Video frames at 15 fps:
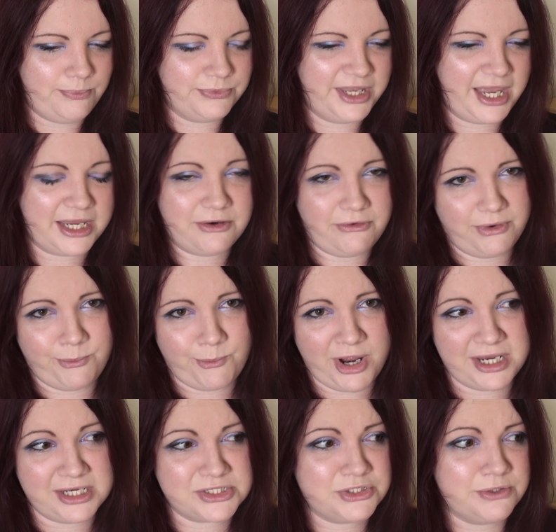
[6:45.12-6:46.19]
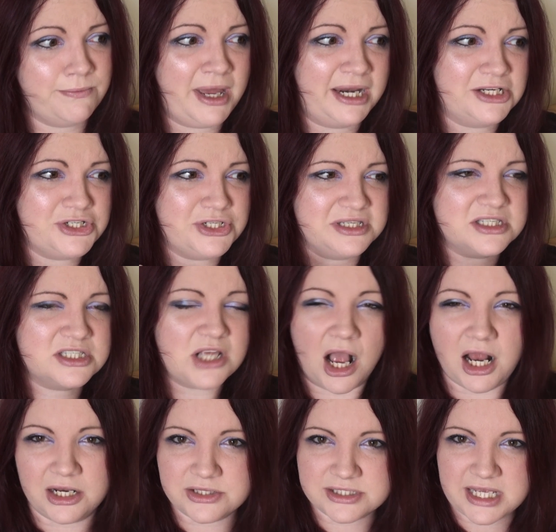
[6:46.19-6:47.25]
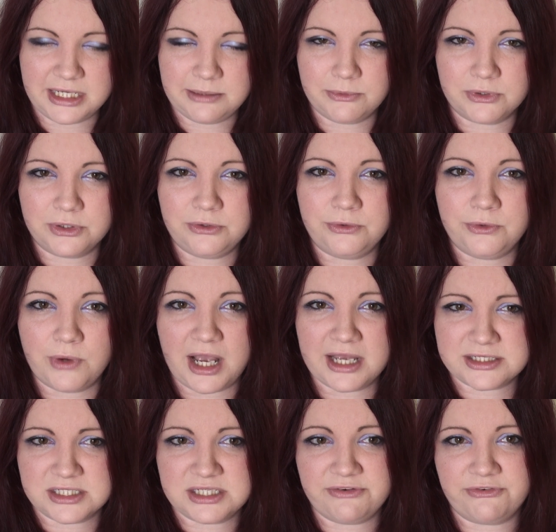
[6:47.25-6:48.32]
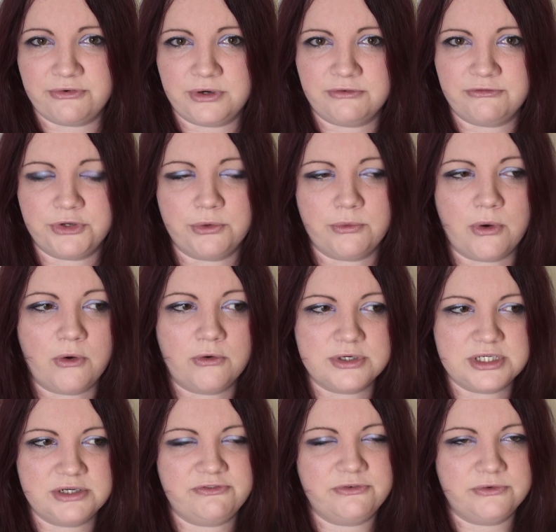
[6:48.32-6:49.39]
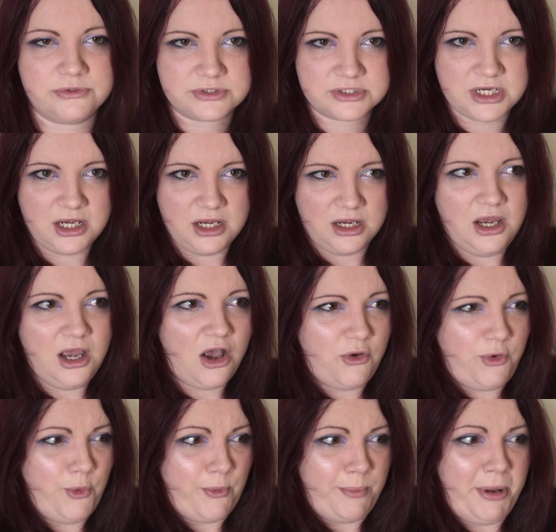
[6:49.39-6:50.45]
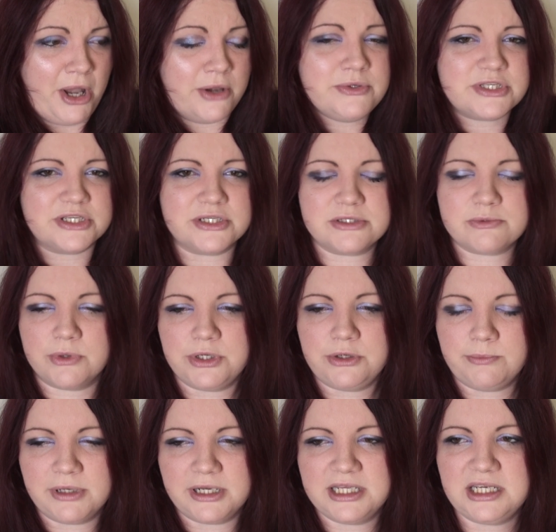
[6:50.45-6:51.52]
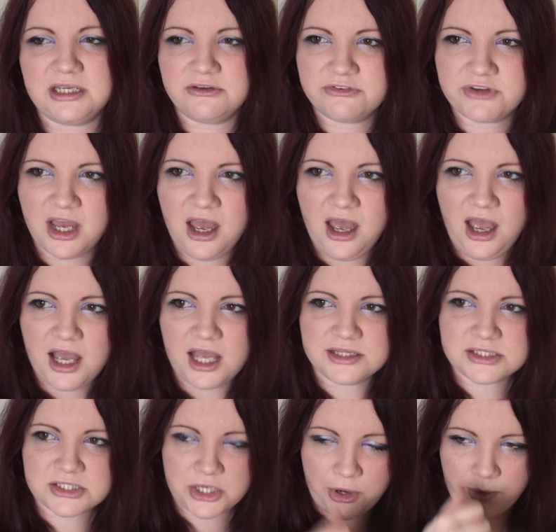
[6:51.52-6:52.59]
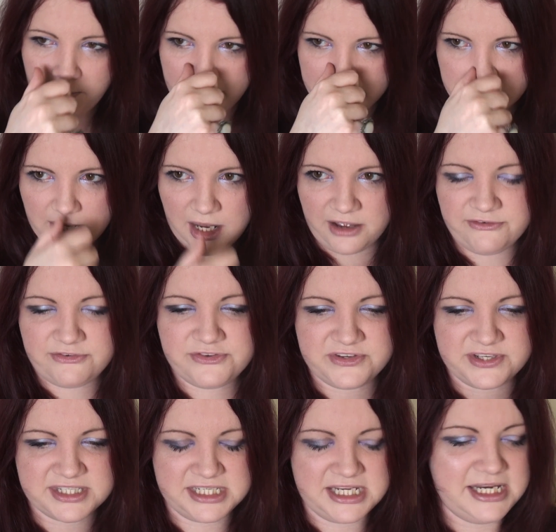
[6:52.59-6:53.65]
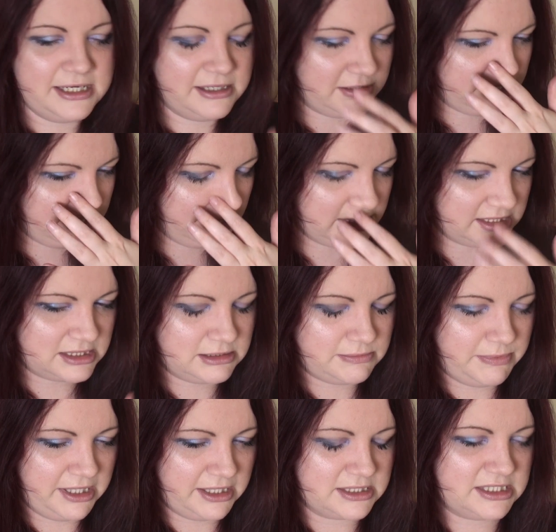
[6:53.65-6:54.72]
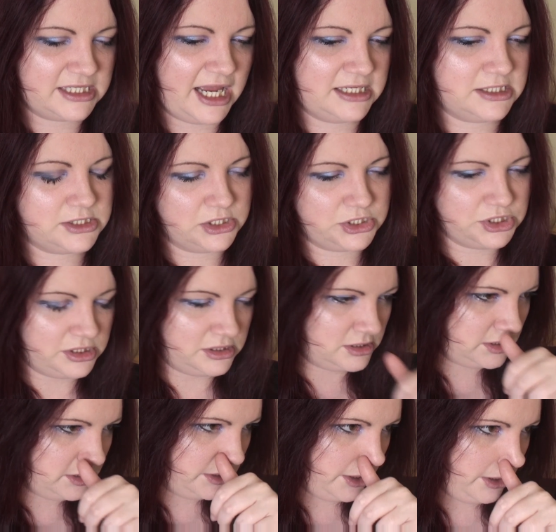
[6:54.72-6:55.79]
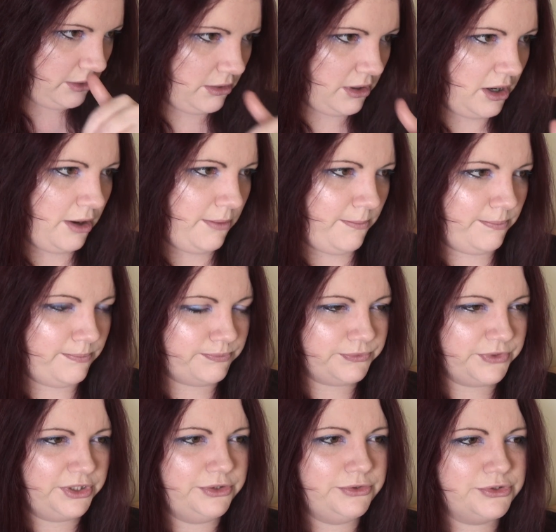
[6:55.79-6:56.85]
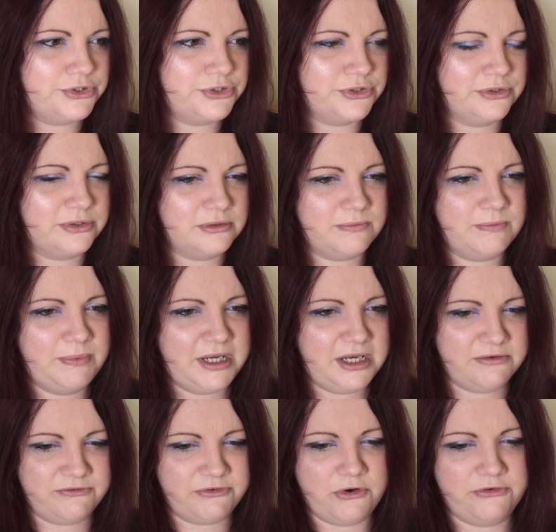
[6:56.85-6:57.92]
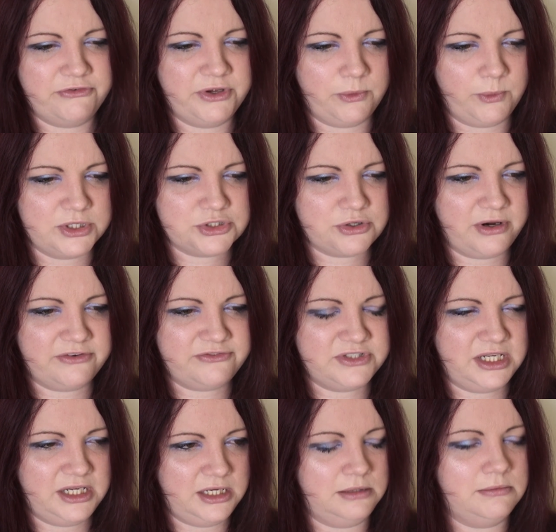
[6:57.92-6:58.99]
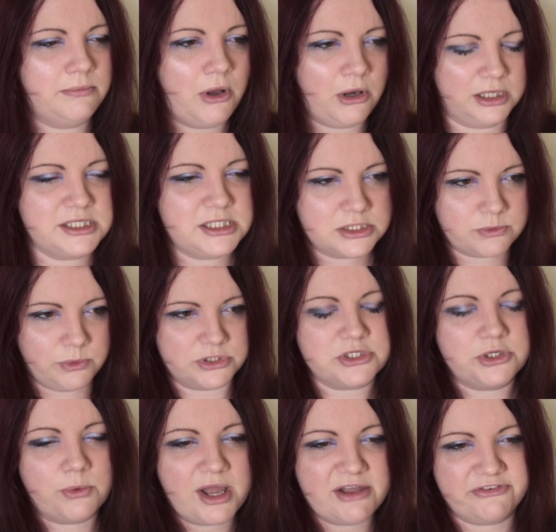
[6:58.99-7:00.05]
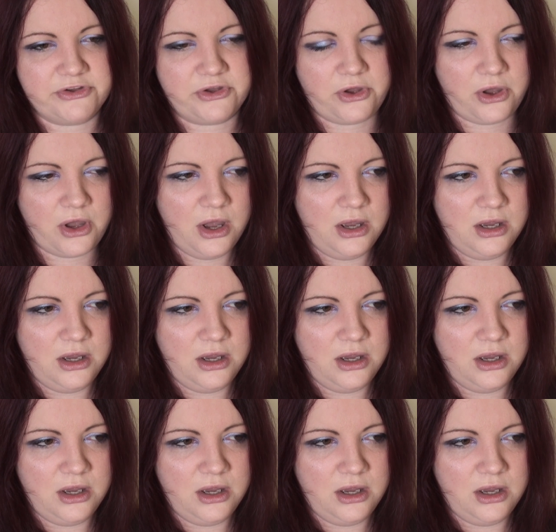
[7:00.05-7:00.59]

get your own way is to manage to silence anyone who has a differing view or a difference, who opposes what you believe. And so when I've seen things being said such as, you know, you shouldn't be involving witchcraft in politics whatsoever,